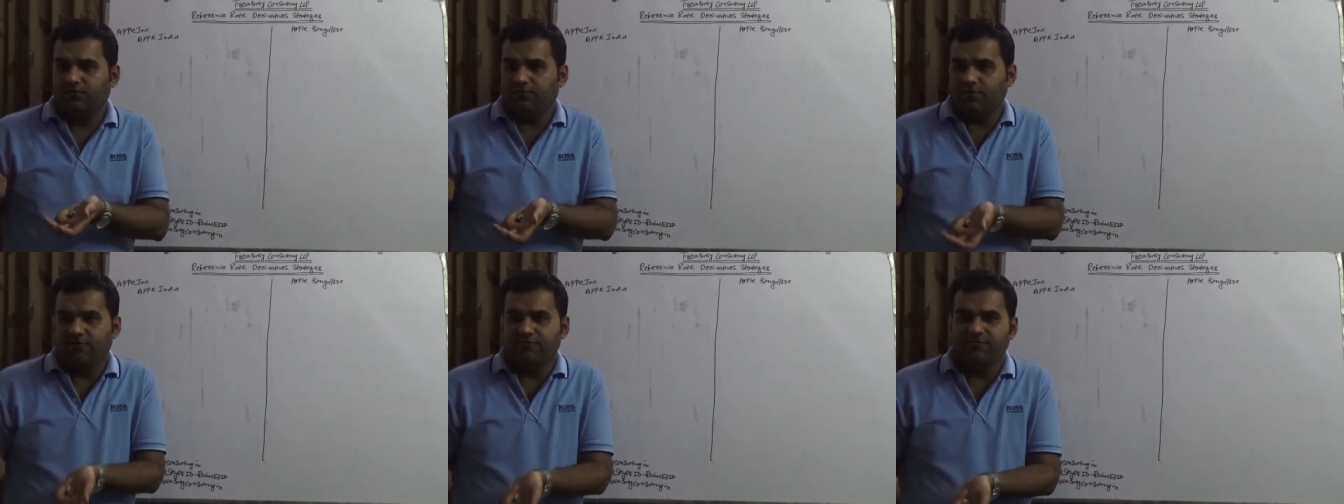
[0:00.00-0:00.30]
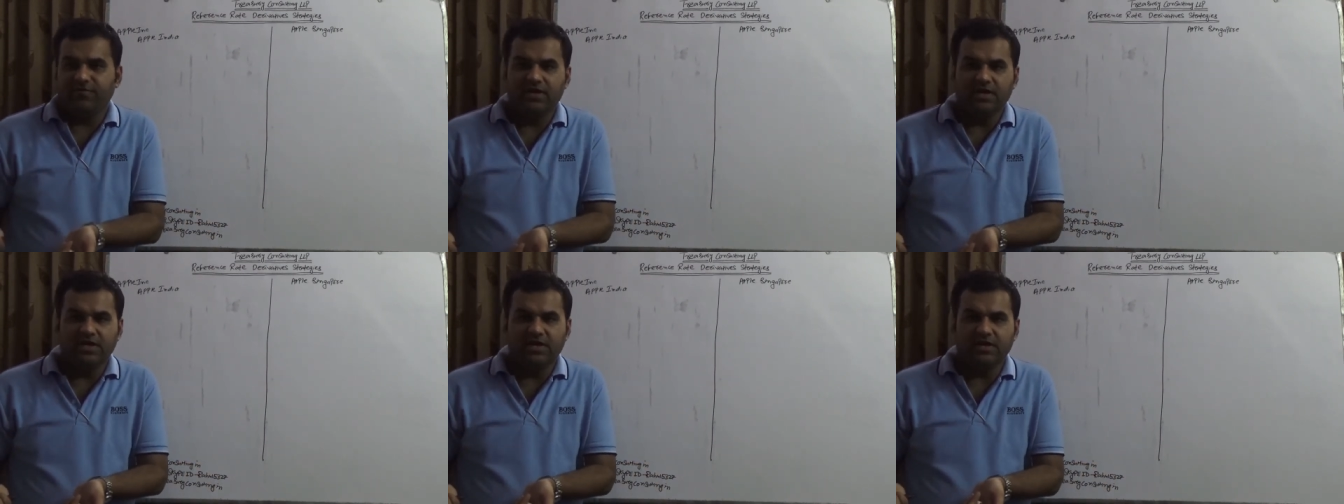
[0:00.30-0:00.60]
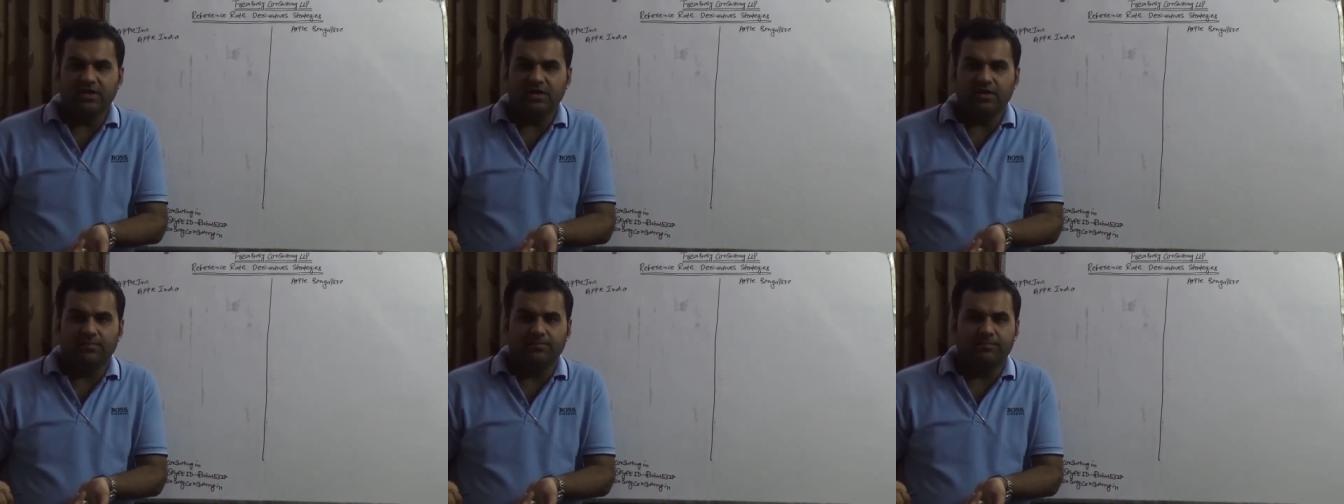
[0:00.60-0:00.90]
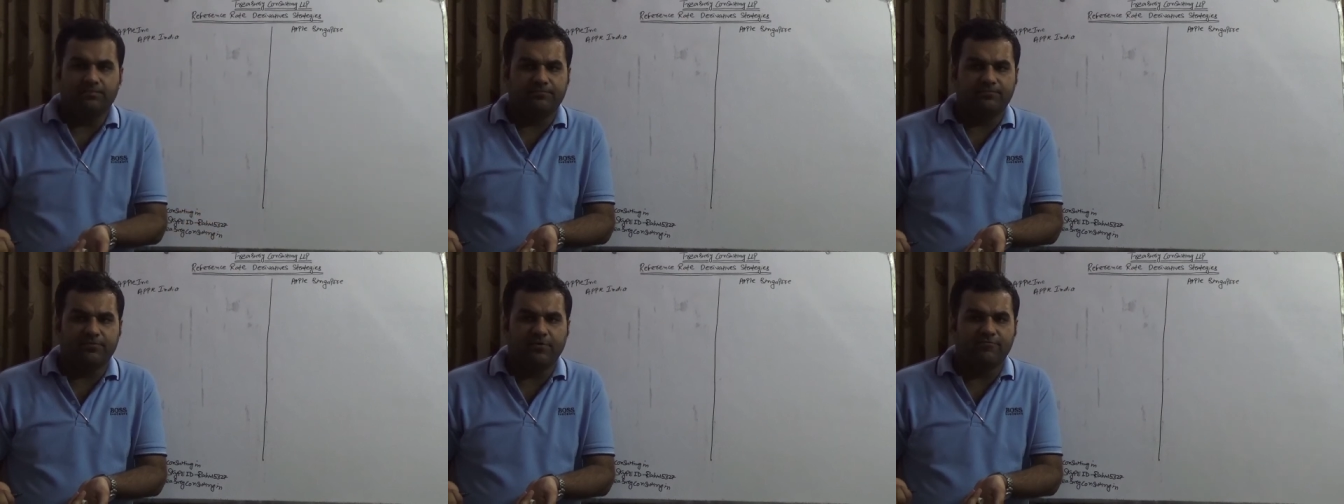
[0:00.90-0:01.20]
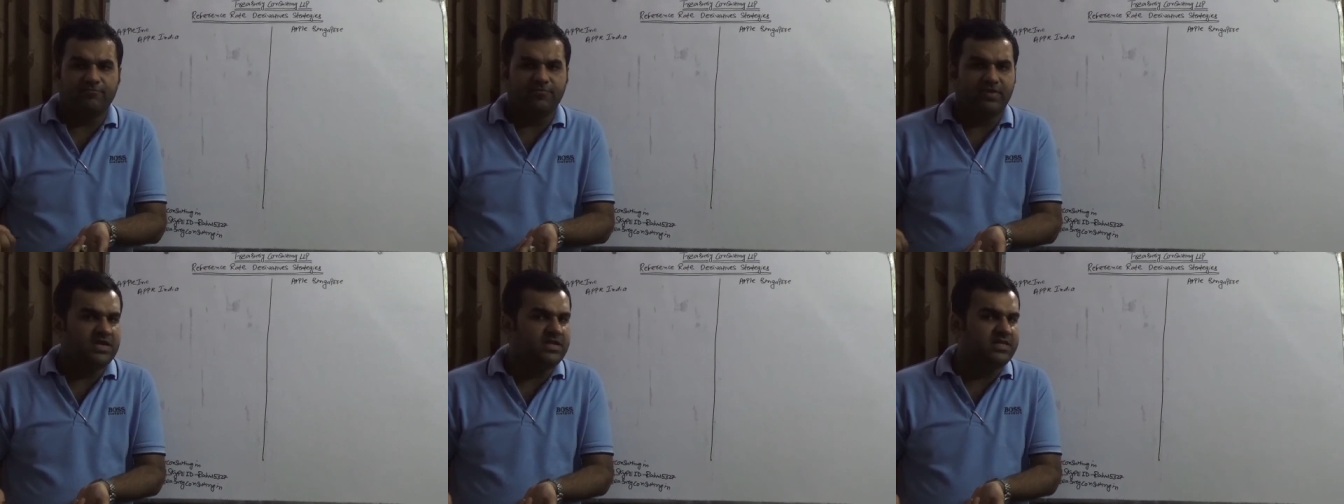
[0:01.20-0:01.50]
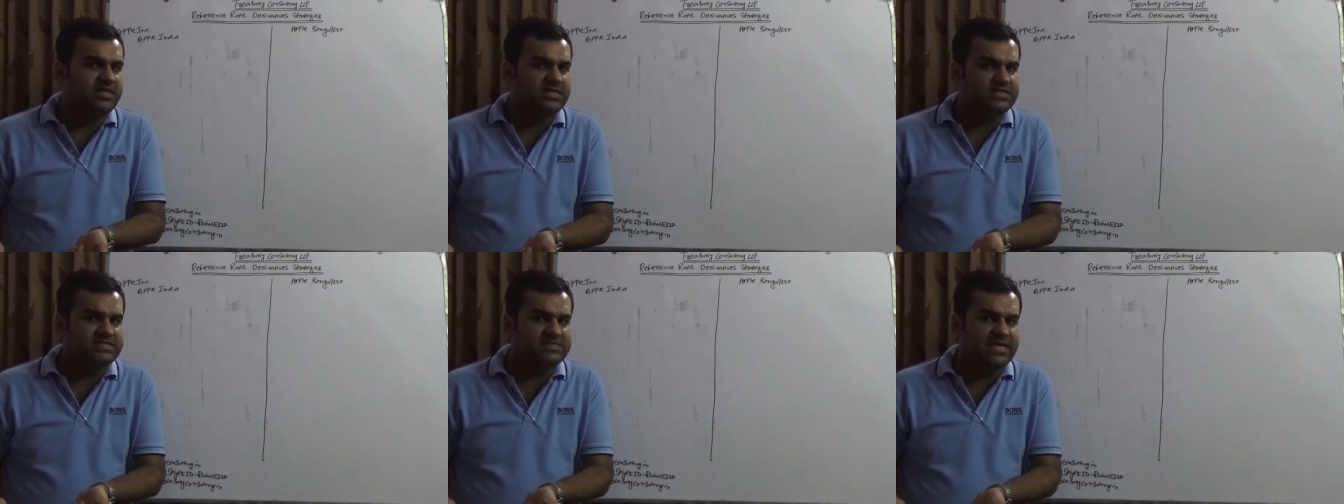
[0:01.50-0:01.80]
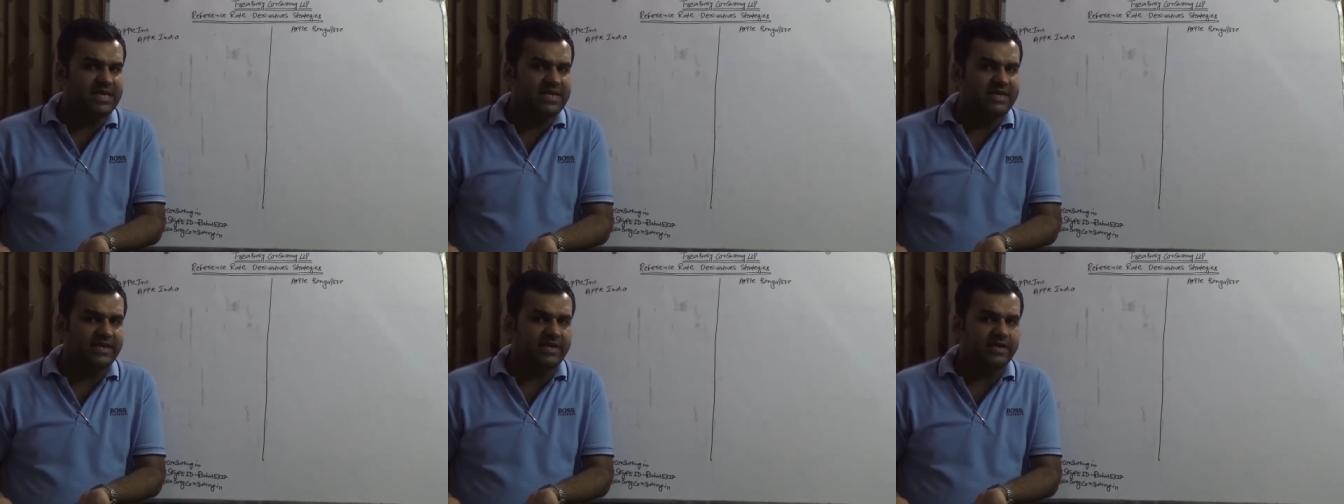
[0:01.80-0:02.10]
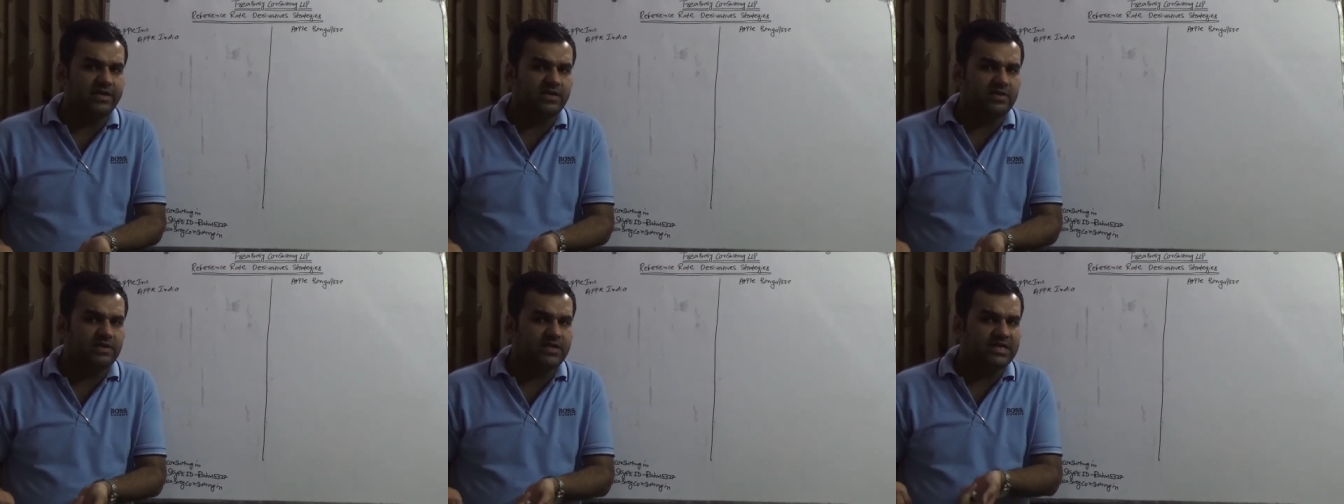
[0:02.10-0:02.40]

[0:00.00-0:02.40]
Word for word: From where from where they are selling it?